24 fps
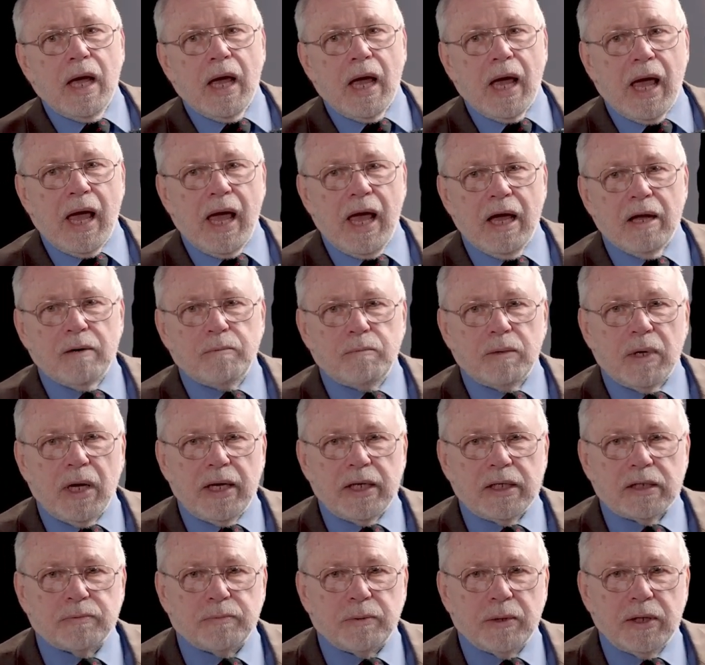and my
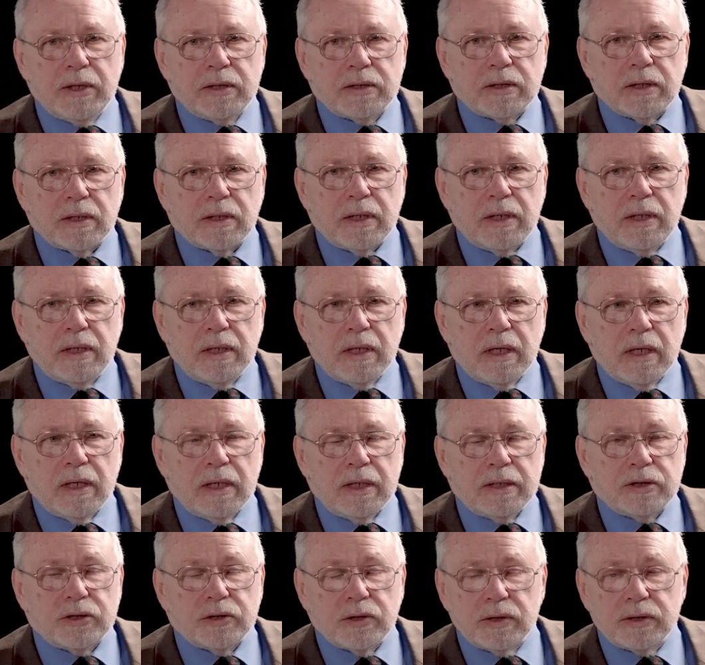experience of the
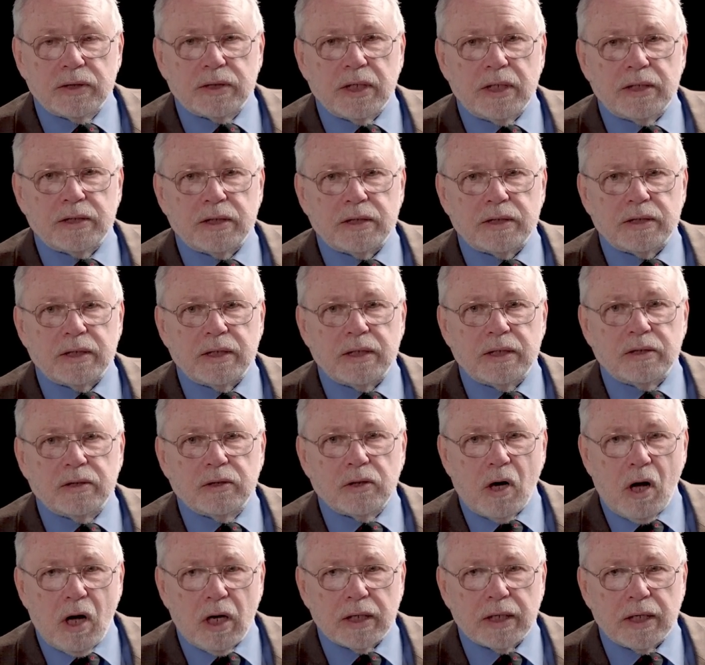insurance agency
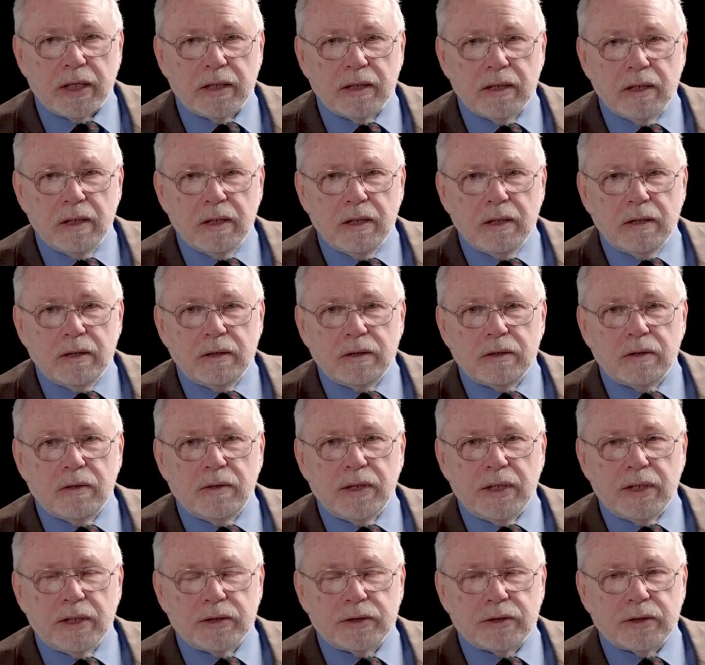talking to
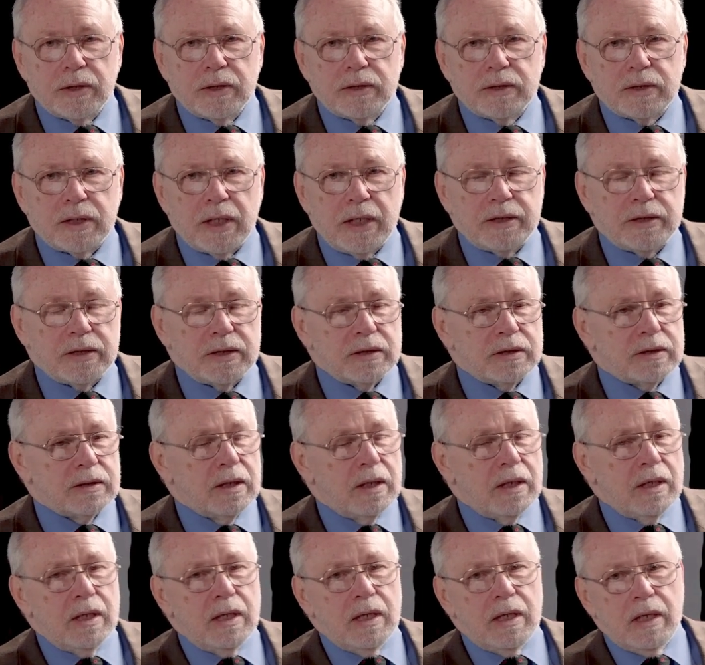the insurance agents
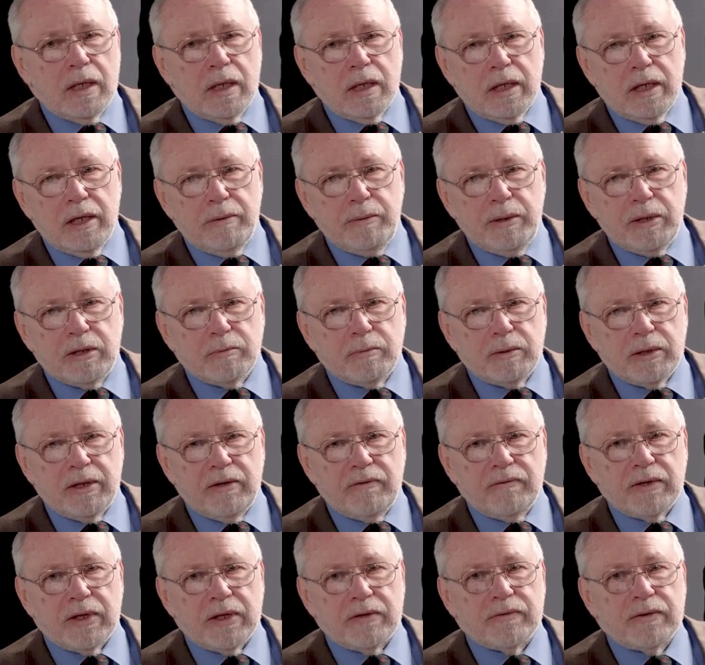lead me to
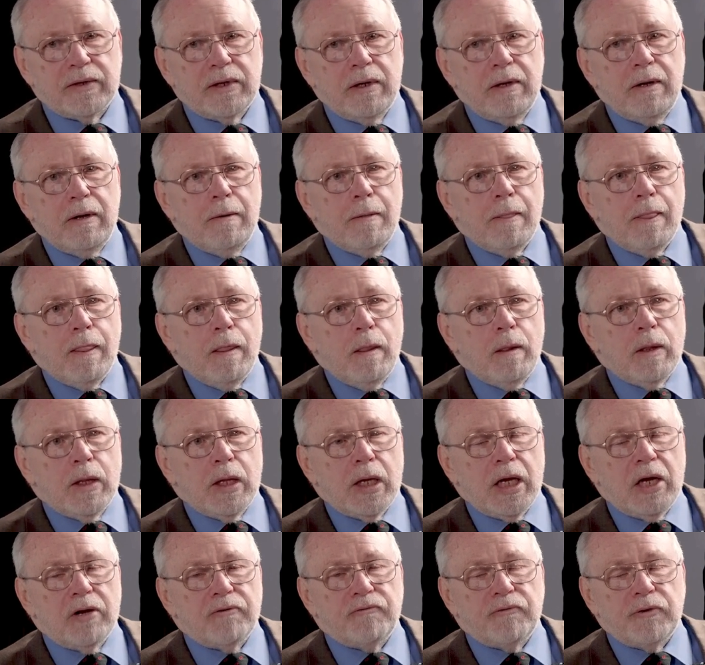believe that
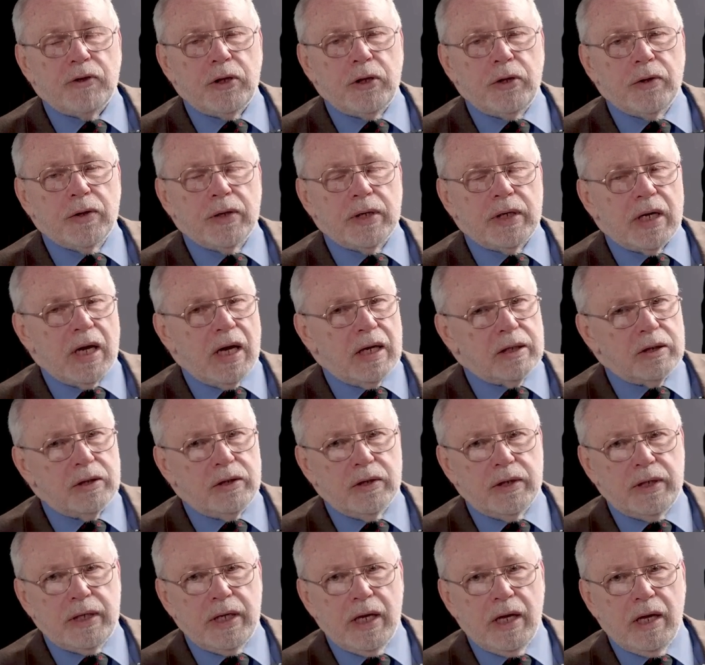if you're not in
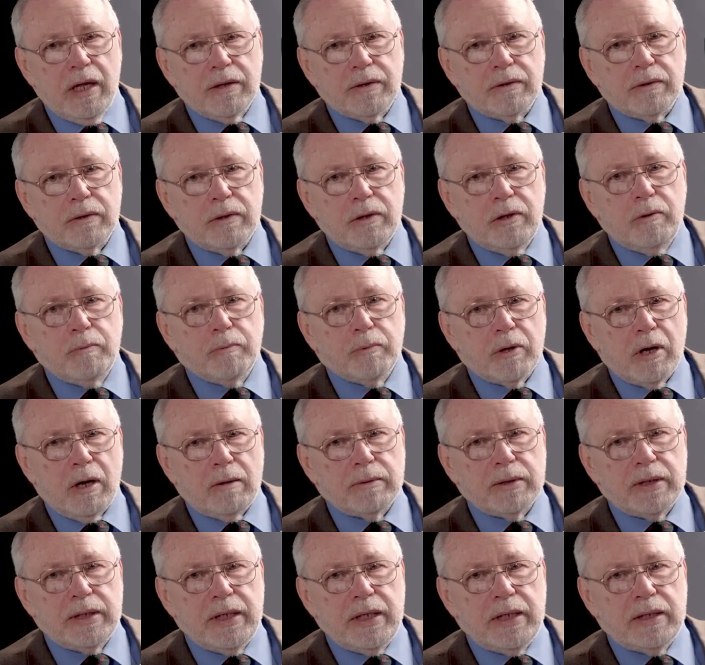good health, you
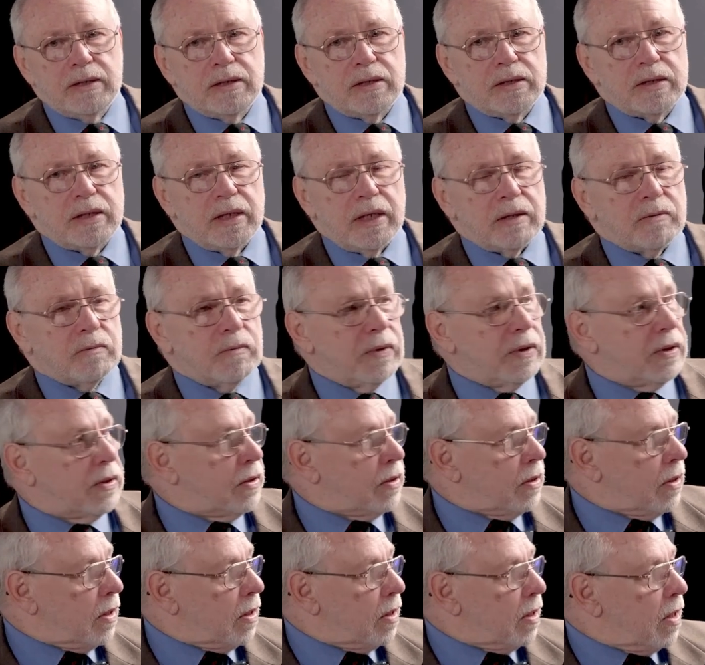probably need to stick with
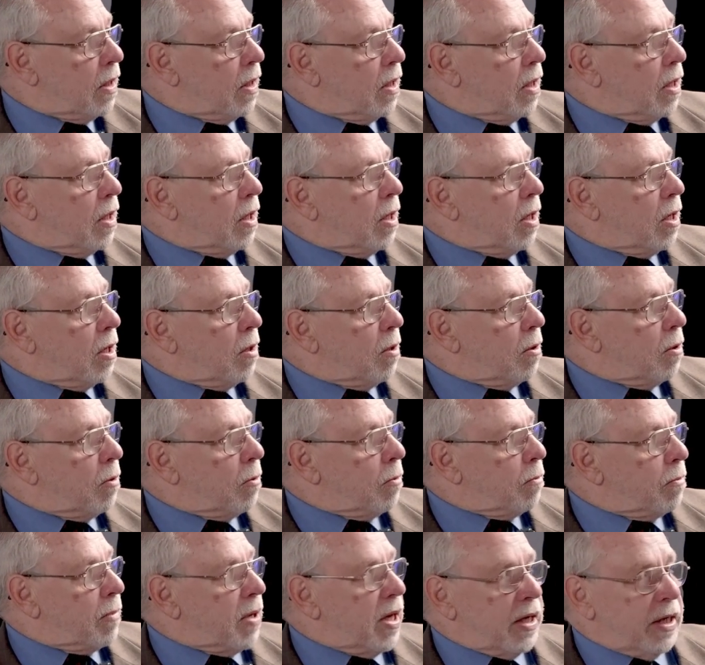the
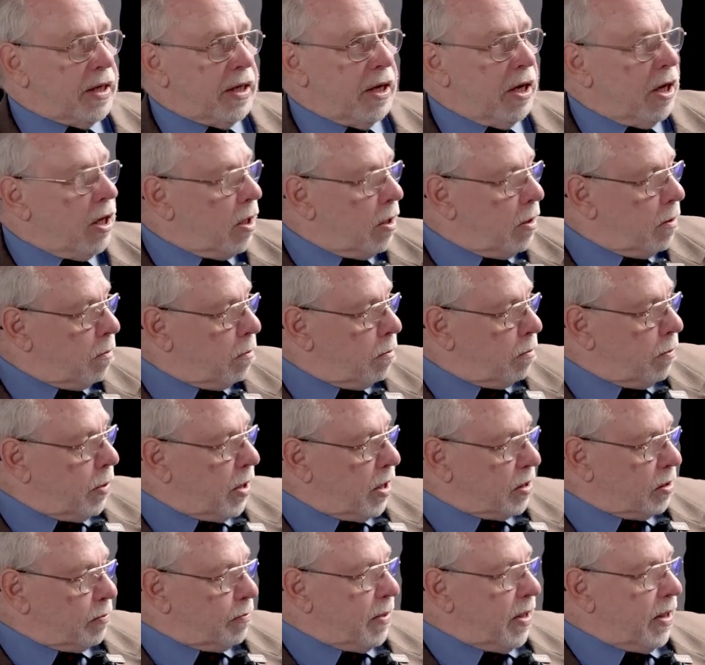Medicare
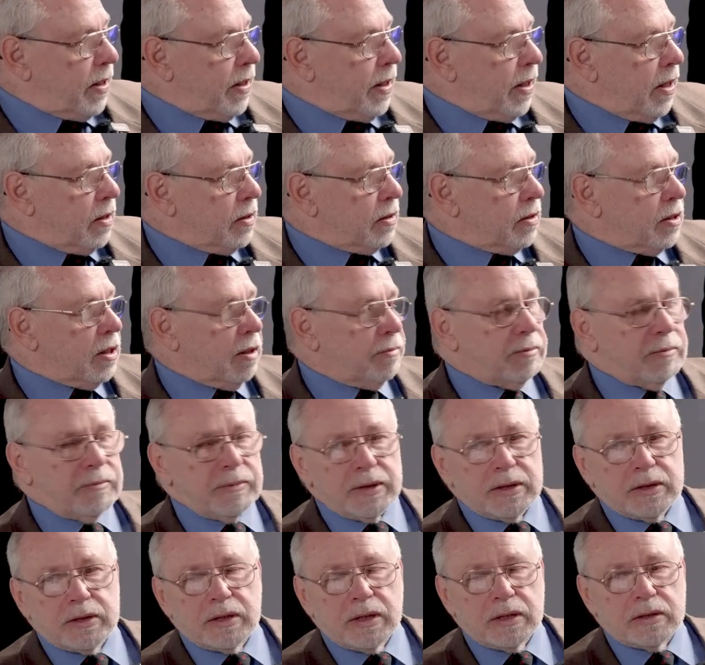plus Medicare
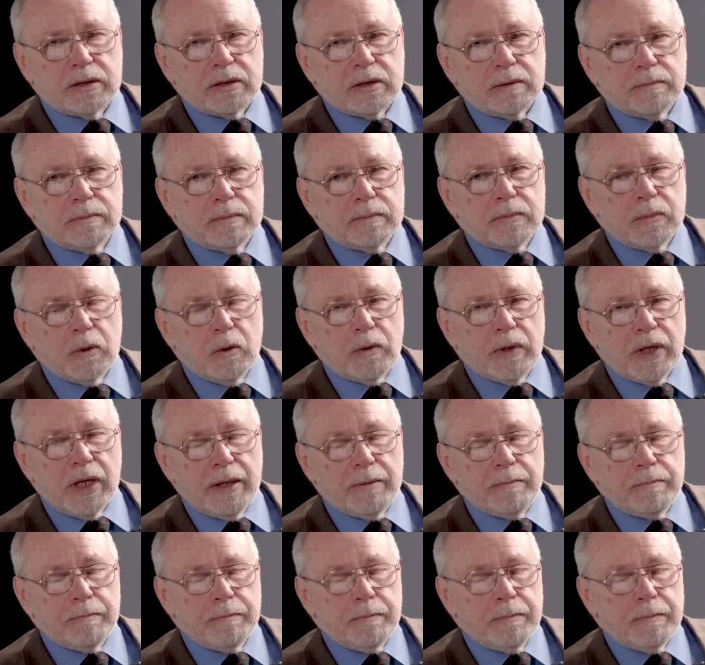supplement system, okay?